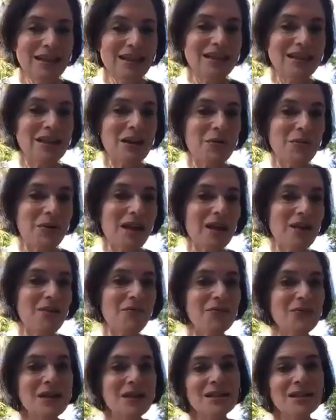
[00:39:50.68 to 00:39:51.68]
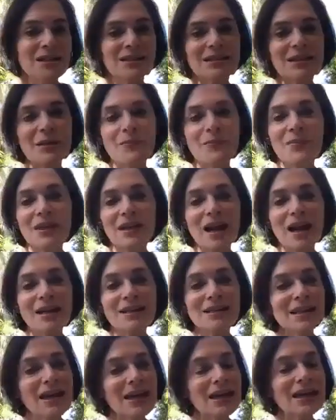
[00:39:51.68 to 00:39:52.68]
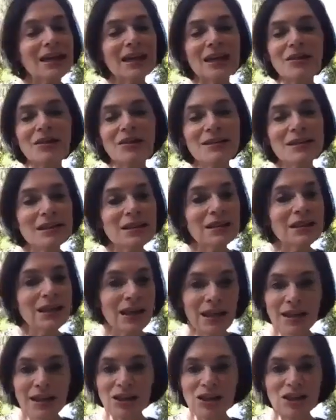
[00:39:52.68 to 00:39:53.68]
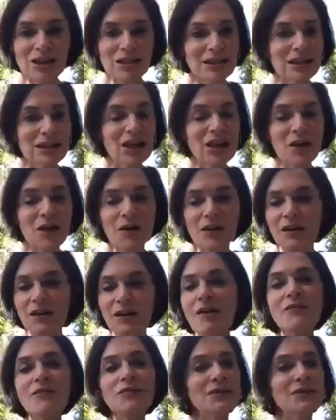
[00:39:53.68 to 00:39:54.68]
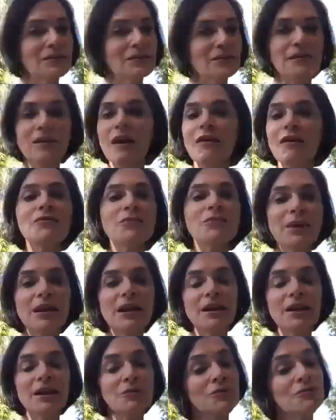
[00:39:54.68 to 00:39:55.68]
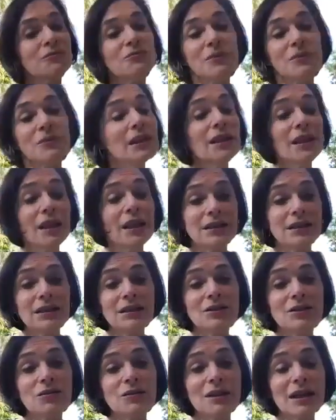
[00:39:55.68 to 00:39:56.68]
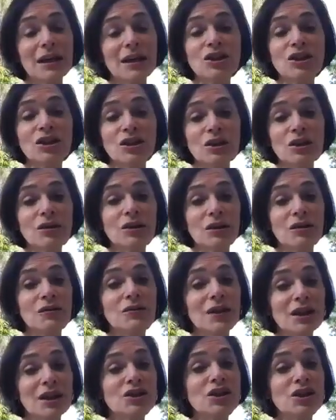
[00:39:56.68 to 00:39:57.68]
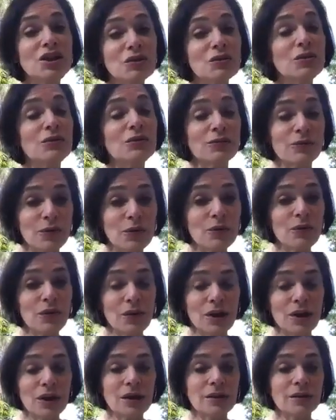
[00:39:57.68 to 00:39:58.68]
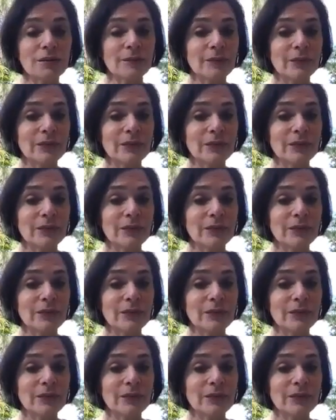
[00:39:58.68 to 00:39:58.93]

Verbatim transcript: So if somebody I say, here's the link to, you know, loved, loved meeting you, would really like to do, get to know, you know, get to know you further.